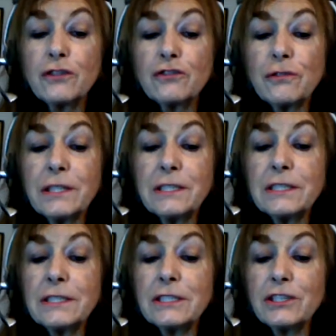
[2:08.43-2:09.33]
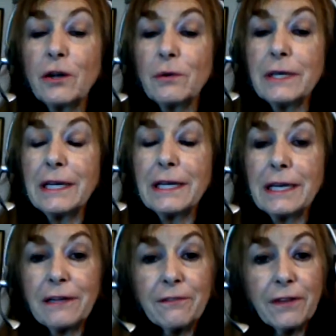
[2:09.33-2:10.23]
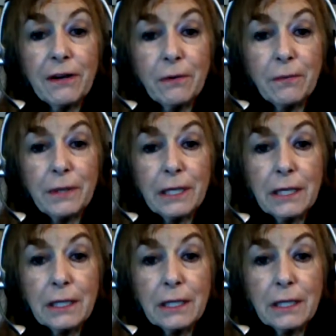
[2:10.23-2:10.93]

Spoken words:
Trinity Stone Healing Therapy.